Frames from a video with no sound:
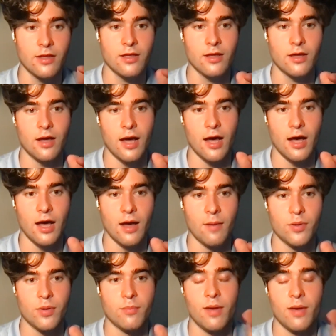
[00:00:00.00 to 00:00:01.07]

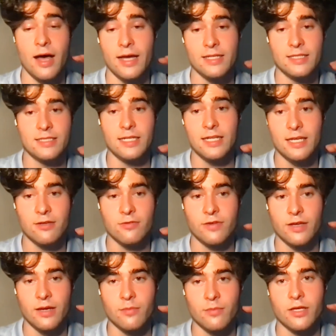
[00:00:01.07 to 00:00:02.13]
but my Dinning
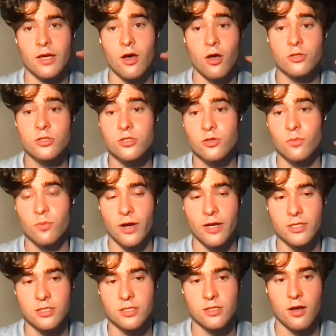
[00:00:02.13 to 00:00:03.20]
family also
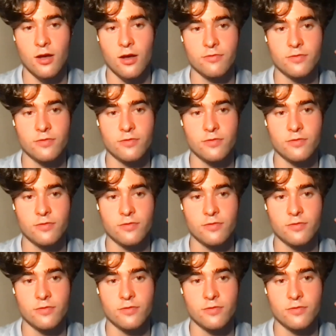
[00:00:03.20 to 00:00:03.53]
branches off the